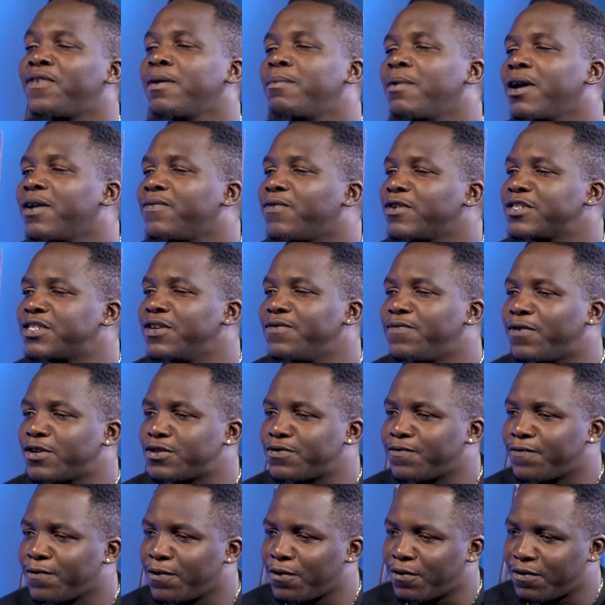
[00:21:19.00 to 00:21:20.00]
February
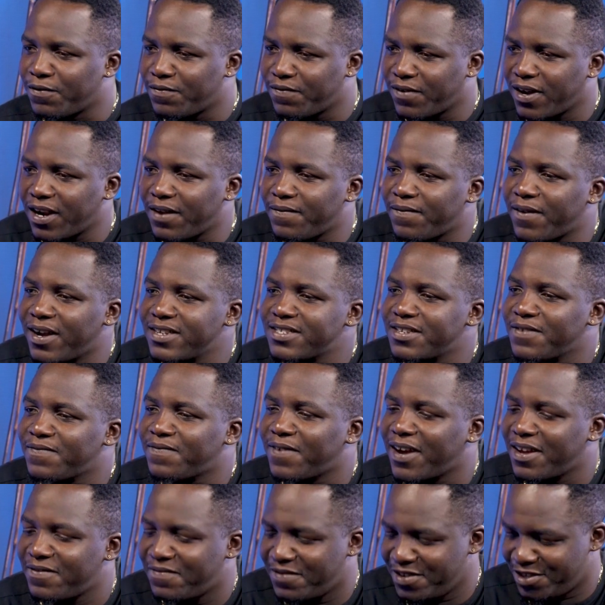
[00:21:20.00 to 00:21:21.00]
1444, Father Francis
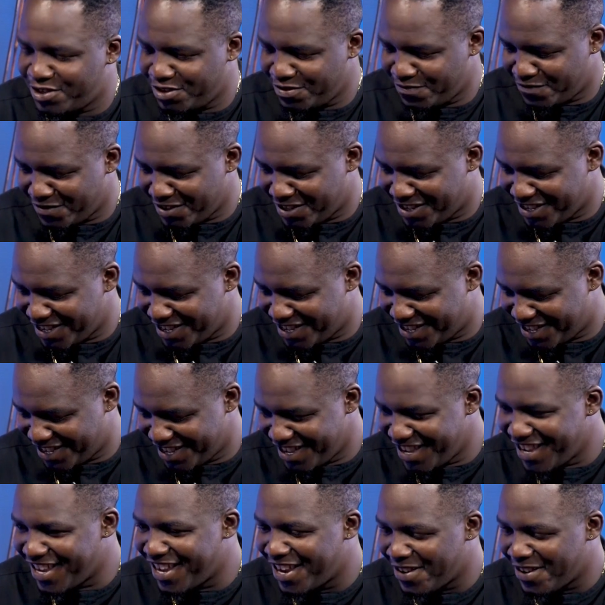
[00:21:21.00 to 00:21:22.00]
fried 5 fishes.